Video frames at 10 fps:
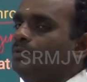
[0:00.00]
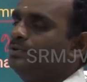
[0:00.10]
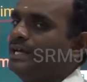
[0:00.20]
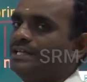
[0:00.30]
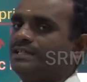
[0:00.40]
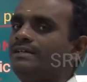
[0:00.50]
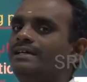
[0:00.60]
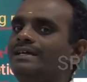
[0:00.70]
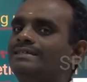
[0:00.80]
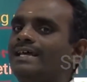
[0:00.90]
mutation
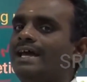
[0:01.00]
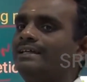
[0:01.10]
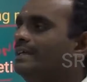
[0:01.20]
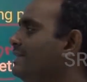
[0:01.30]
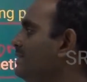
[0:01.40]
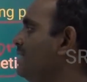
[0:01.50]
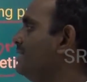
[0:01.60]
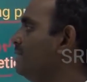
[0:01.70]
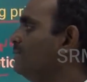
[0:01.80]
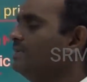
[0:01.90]
is an
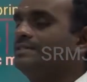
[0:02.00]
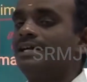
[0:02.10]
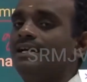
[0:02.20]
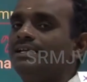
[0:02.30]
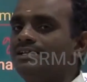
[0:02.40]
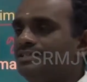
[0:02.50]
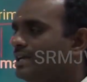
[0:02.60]
inheritable sudden